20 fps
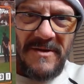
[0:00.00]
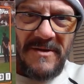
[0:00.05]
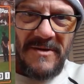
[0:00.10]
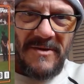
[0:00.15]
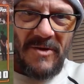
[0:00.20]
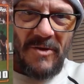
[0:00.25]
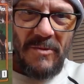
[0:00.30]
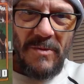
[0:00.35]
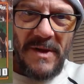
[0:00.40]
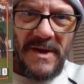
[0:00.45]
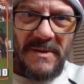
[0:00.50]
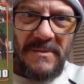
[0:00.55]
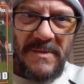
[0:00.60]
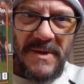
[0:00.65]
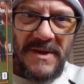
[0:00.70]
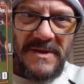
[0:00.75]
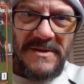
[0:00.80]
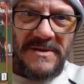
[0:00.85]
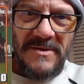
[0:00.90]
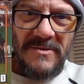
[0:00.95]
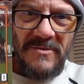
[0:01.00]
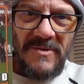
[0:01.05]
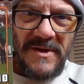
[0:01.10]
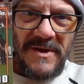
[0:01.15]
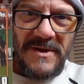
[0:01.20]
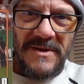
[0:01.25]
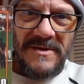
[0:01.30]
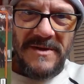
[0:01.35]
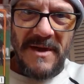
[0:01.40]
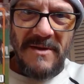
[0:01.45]
Nobody beats the
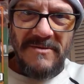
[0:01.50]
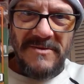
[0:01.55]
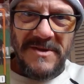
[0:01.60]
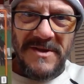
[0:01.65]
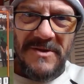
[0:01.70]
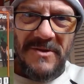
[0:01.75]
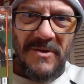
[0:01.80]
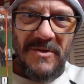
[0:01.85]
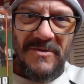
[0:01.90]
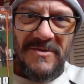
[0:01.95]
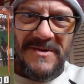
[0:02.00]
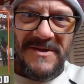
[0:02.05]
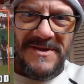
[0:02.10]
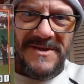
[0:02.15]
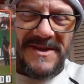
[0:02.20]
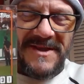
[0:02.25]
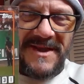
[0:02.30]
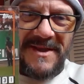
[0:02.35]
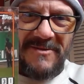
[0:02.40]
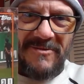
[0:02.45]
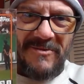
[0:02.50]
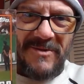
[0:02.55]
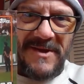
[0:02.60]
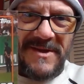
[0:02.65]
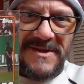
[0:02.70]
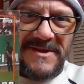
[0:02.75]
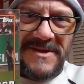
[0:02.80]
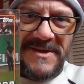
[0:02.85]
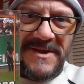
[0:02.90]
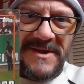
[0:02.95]
Whiz. That was an old. You see that
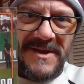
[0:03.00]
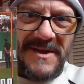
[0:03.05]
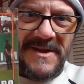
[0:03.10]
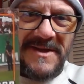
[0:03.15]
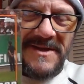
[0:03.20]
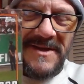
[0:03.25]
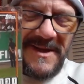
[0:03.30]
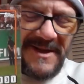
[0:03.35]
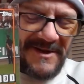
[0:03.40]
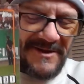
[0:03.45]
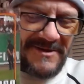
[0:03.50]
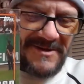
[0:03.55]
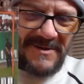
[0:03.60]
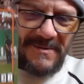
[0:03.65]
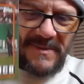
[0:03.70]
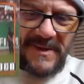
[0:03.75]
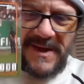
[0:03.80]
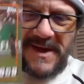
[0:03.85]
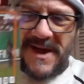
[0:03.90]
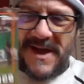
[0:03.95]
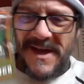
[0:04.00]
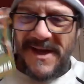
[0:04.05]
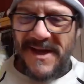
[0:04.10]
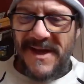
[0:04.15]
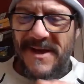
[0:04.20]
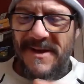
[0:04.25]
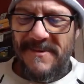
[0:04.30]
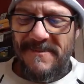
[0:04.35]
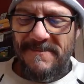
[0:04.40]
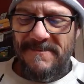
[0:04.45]
Whiz? That used to be
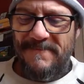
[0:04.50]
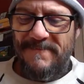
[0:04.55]
a